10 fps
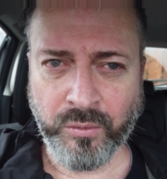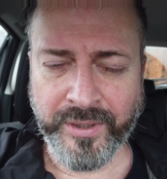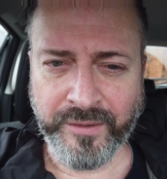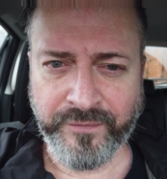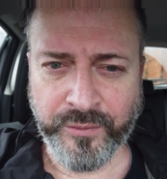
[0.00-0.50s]
what
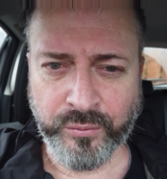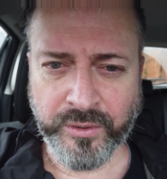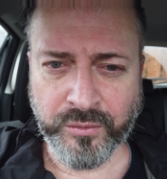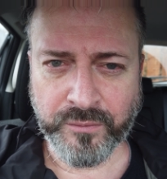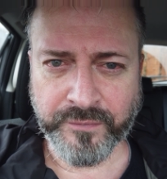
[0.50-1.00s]
kind of feel
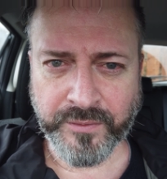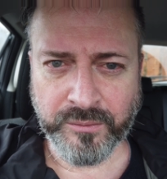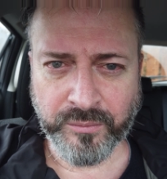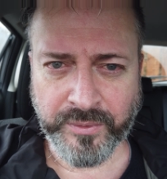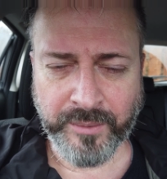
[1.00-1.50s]
you're going
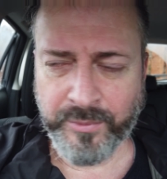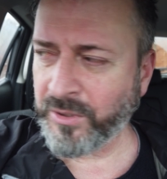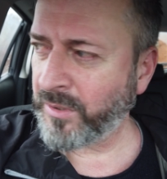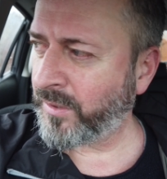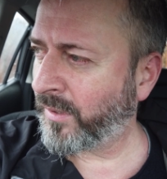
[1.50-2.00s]
for with the
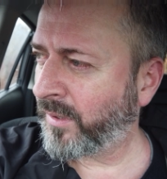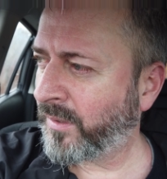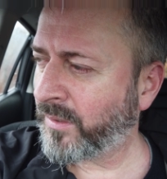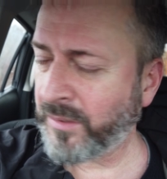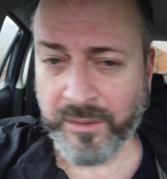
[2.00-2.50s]
images.
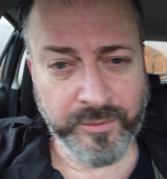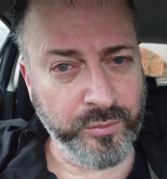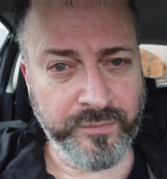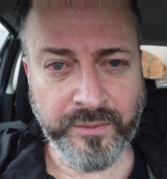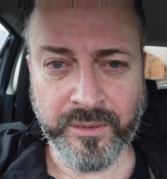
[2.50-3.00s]
So let me know if